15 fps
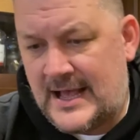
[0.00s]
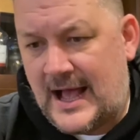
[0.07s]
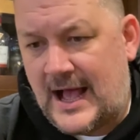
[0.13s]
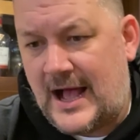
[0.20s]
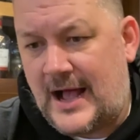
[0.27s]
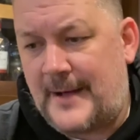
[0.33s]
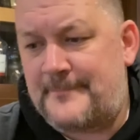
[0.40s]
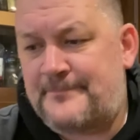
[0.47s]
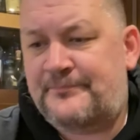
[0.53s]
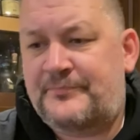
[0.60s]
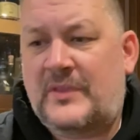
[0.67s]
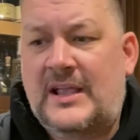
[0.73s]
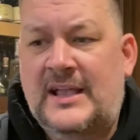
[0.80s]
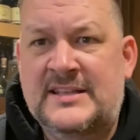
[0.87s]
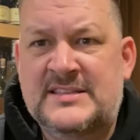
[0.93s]
Um,
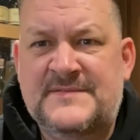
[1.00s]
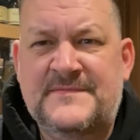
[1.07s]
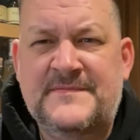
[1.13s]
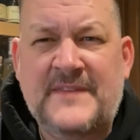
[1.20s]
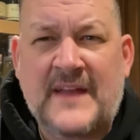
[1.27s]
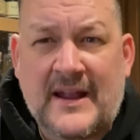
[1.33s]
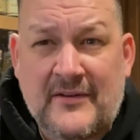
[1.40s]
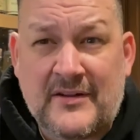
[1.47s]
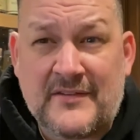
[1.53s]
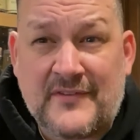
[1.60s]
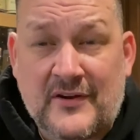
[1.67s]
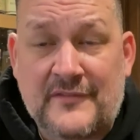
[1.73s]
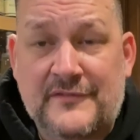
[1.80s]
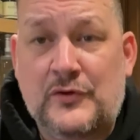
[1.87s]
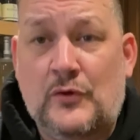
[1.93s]
it's very,
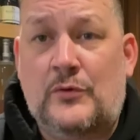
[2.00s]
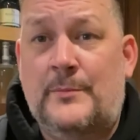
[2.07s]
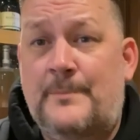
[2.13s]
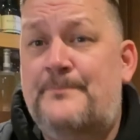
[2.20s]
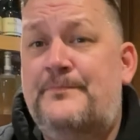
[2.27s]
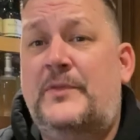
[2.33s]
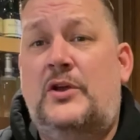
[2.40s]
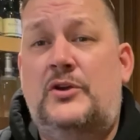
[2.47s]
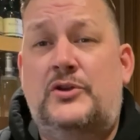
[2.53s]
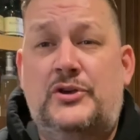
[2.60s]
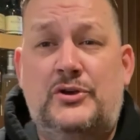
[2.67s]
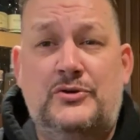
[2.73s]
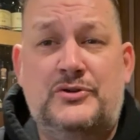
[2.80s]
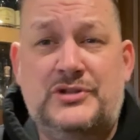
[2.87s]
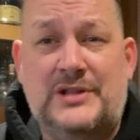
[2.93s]
very floral.
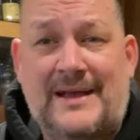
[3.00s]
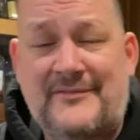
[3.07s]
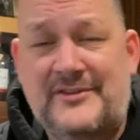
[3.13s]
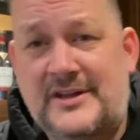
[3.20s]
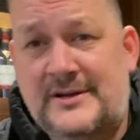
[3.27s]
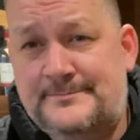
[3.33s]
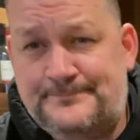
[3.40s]
Huge lavender.